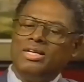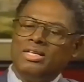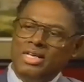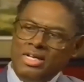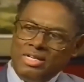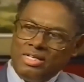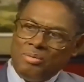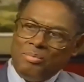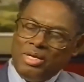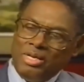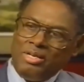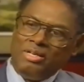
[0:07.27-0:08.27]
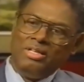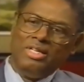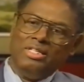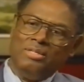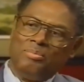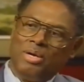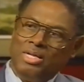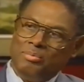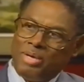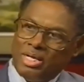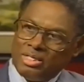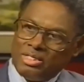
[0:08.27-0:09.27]
elite in the media, in
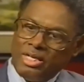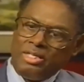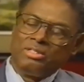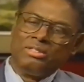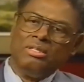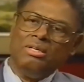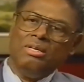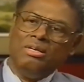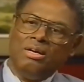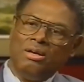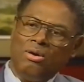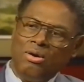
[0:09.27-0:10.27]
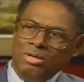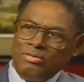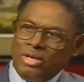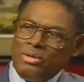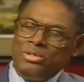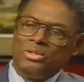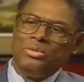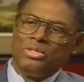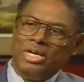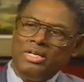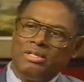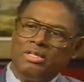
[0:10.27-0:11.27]
politics, all of those who
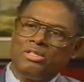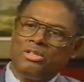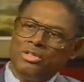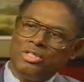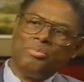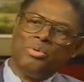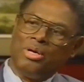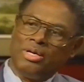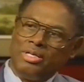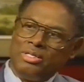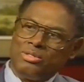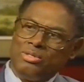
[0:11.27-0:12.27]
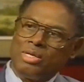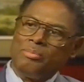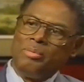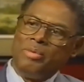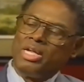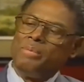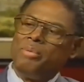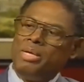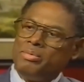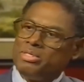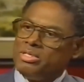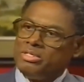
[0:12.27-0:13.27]
think that third parties ought to be making
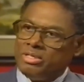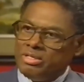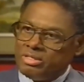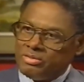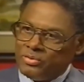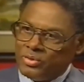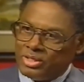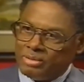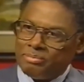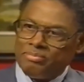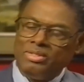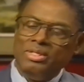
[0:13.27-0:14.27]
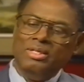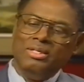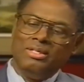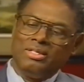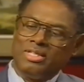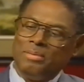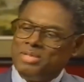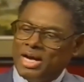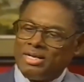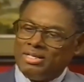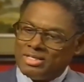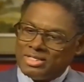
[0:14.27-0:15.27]
people's decisions for them. The
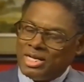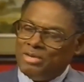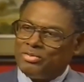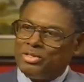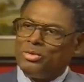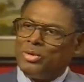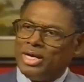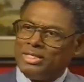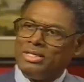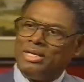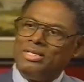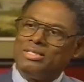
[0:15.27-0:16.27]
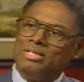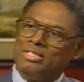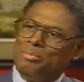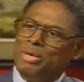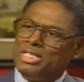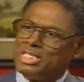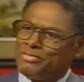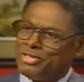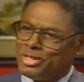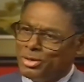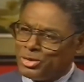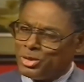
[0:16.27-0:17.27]
subtitle is Self-Congratulation as a Basis for
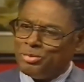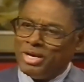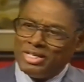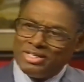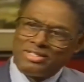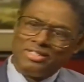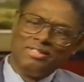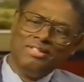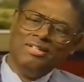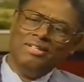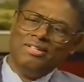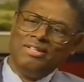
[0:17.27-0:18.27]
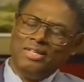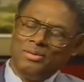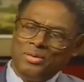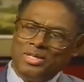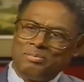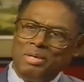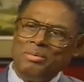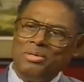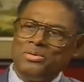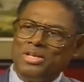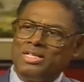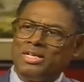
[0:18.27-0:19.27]
Social Policy. In other words, people
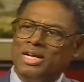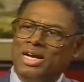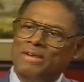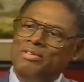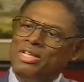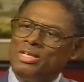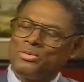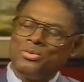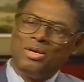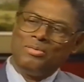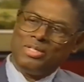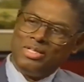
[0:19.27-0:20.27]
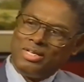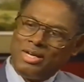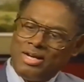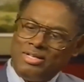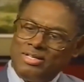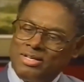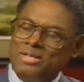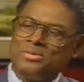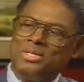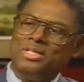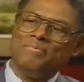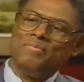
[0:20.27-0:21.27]
who think that everything that's wrong with the
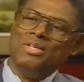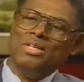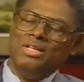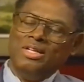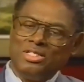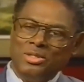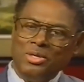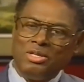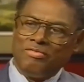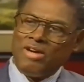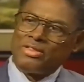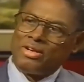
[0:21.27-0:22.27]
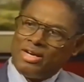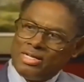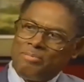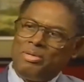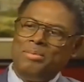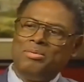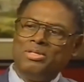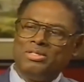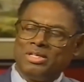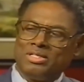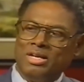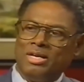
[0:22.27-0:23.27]
country is due to the fact that other people are
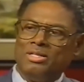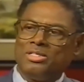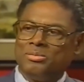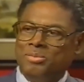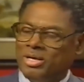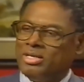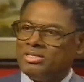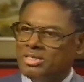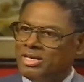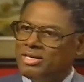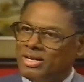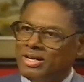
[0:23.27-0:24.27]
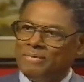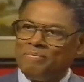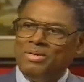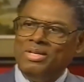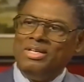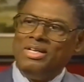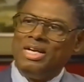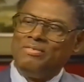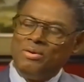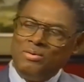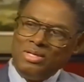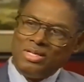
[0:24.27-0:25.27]
just not as smart as they are. And if
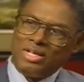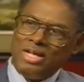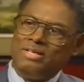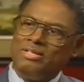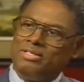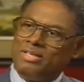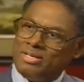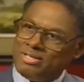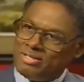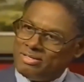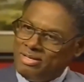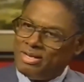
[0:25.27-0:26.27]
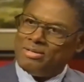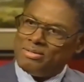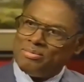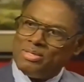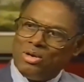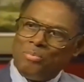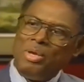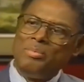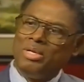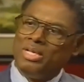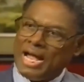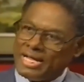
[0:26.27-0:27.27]
only they could, or
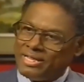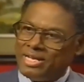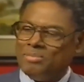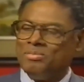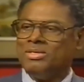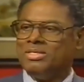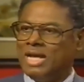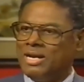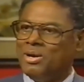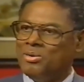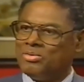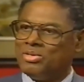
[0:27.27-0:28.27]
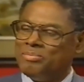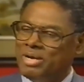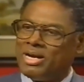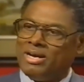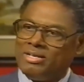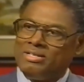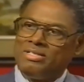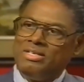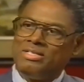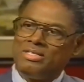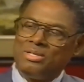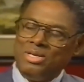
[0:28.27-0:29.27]
people like them could take over and make our
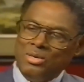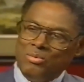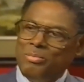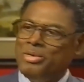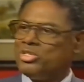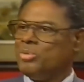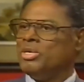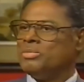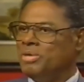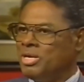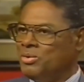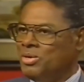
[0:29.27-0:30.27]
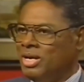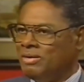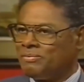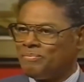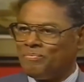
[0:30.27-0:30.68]
decisions, we'd be so much better off.